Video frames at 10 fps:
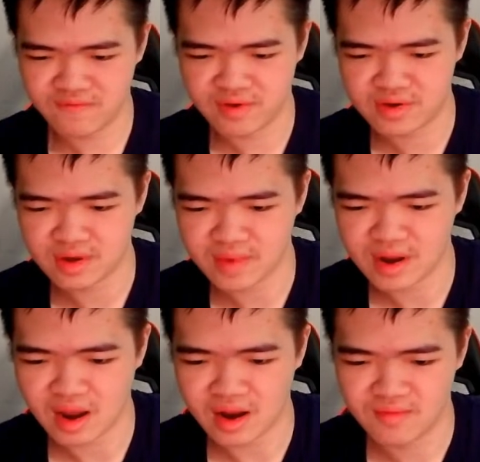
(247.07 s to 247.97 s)
figures I'm
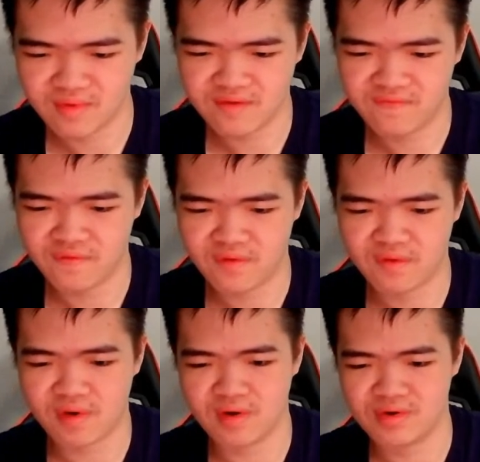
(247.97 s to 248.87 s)
getting out of Wave
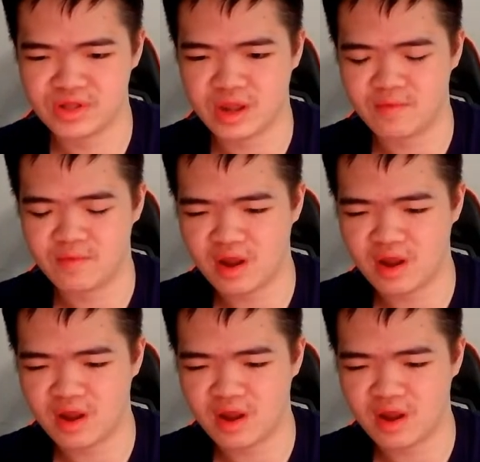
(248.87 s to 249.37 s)
4 are Slammer